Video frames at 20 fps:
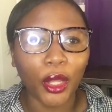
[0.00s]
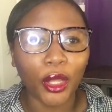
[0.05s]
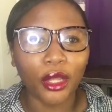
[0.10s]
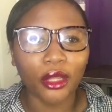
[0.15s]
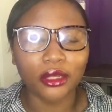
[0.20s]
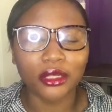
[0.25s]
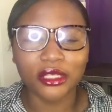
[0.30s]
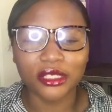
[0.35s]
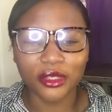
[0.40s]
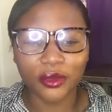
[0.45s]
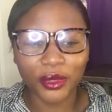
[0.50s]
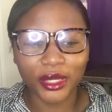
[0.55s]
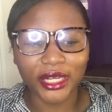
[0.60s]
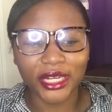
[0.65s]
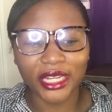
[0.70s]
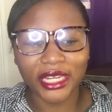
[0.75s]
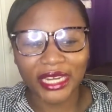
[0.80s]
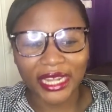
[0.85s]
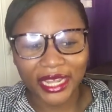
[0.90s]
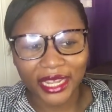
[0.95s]
this is when they
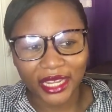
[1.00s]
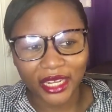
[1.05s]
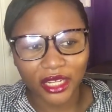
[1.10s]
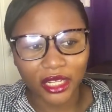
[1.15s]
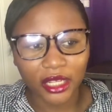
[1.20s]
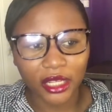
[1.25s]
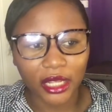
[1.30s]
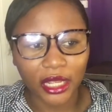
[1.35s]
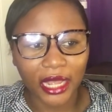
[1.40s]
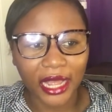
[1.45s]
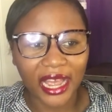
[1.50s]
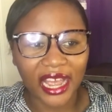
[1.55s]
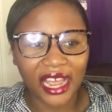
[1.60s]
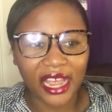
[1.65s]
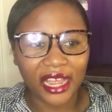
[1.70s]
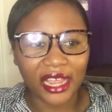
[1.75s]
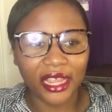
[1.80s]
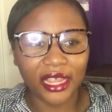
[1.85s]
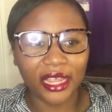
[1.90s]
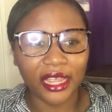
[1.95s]
died.
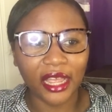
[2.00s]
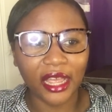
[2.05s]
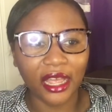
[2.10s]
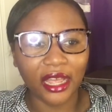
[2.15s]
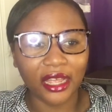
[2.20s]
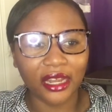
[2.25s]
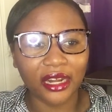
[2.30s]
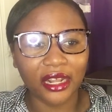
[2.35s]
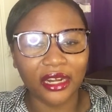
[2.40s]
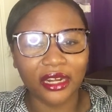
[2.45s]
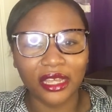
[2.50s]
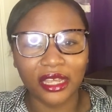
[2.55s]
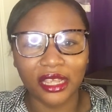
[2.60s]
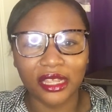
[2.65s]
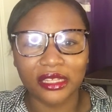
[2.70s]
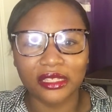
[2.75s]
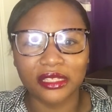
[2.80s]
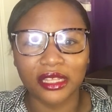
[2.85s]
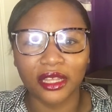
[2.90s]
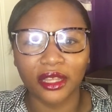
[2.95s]
I had an
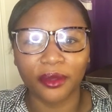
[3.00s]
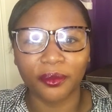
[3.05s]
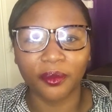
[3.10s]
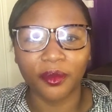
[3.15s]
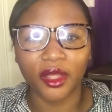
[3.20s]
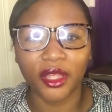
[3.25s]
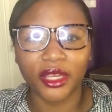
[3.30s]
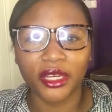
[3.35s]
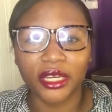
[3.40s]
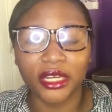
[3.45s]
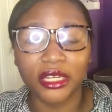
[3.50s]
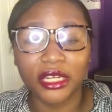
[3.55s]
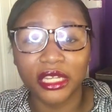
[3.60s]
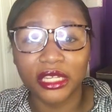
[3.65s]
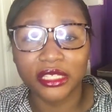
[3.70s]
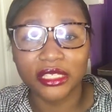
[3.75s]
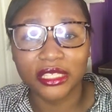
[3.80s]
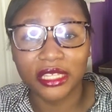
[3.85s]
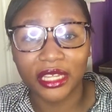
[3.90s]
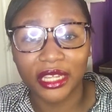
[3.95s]
exam the
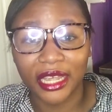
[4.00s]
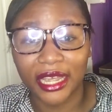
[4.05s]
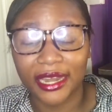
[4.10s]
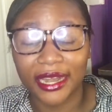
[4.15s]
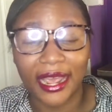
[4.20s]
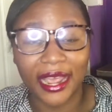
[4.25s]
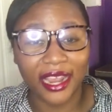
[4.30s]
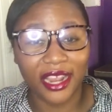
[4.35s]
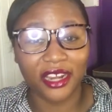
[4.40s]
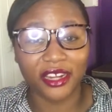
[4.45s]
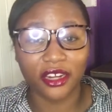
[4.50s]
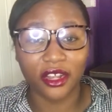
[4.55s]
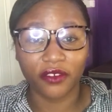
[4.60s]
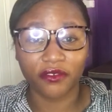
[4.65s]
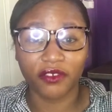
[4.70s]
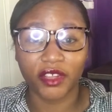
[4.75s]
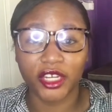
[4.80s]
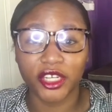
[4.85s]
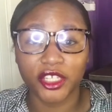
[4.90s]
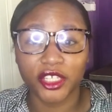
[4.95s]
next day, and I had not
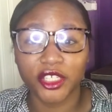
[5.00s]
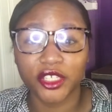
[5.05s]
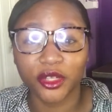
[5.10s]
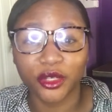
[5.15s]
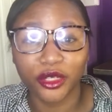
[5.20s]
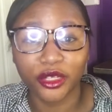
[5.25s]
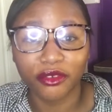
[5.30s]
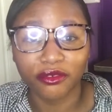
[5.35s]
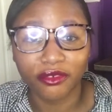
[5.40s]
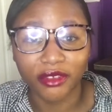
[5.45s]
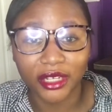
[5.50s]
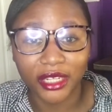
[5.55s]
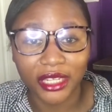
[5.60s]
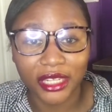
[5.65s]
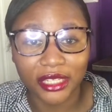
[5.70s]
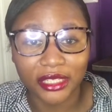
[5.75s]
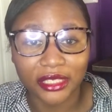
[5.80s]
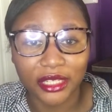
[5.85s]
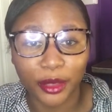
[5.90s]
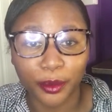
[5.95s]
finished studying for the
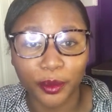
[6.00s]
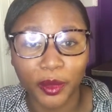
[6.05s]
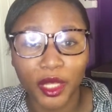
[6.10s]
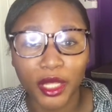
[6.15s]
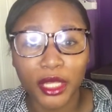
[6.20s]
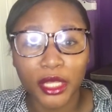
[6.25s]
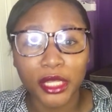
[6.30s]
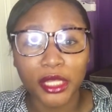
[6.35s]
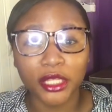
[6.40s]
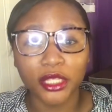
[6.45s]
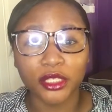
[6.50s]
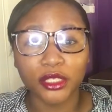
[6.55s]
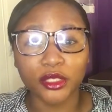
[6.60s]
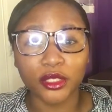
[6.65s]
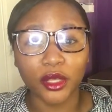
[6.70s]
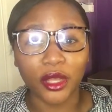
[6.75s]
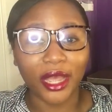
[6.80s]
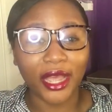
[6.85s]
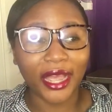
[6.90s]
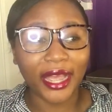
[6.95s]
exam, so
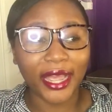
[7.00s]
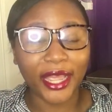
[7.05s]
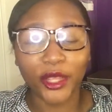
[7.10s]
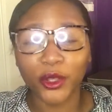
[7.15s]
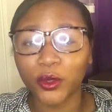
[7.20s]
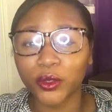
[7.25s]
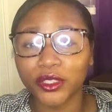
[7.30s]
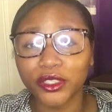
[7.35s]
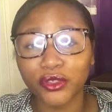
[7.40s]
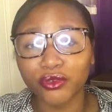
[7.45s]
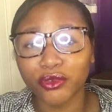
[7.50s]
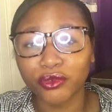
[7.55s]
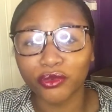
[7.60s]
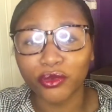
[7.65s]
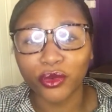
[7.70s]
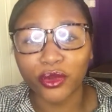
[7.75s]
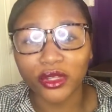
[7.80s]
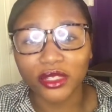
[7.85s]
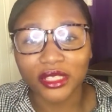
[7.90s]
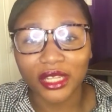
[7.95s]
I couldn't even
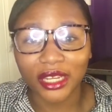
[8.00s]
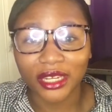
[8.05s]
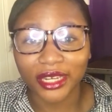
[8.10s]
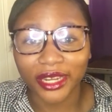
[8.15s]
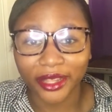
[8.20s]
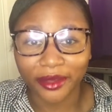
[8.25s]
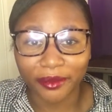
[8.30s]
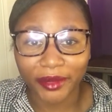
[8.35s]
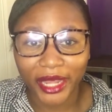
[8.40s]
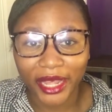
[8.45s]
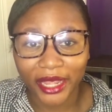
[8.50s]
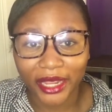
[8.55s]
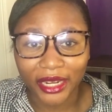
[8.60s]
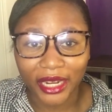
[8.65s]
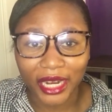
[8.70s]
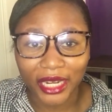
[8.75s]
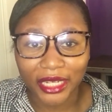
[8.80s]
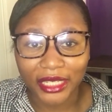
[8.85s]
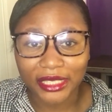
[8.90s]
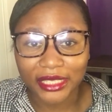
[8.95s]
focus on them dying
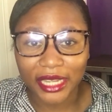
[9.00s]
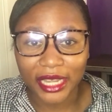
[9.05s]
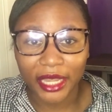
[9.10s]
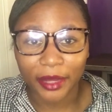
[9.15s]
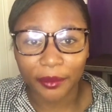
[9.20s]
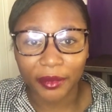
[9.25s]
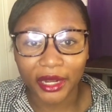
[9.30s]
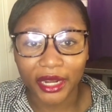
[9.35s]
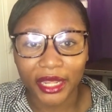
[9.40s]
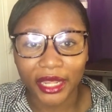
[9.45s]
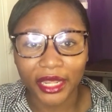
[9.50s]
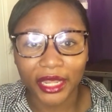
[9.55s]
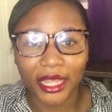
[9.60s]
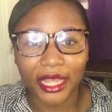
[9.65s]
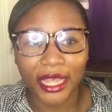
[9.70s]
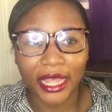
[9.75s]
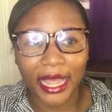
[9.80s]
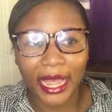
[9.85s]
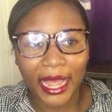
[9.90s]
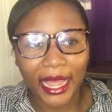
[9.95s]
at the time. Like,
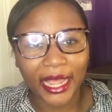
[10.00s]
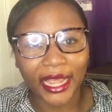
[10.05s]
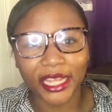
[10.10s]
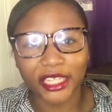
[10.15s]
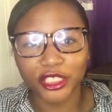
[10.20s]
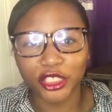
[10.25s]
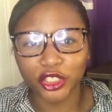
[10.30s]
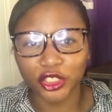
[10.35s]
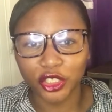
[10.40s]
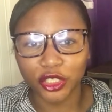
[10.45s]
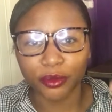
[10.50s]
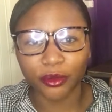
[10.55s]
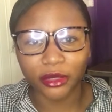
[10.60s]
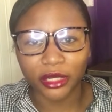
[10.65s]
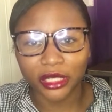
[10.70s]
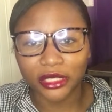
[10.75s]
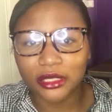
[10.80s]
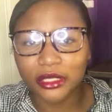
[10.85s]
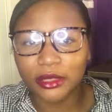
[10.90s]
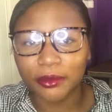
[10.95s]
I had to just put
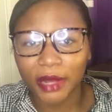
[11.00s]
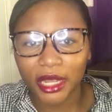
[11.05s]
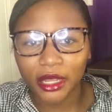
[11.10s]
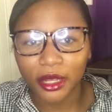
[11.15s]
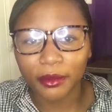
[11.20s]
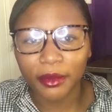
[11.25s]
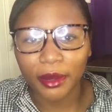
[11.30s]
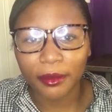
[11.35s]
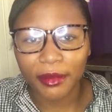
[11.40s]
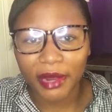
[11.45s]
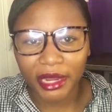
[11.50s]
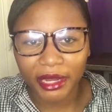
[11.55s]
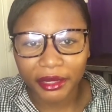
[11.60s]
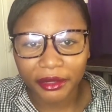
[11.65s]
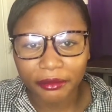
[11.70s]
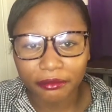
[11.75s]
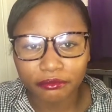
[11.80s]
that to the back of my mind.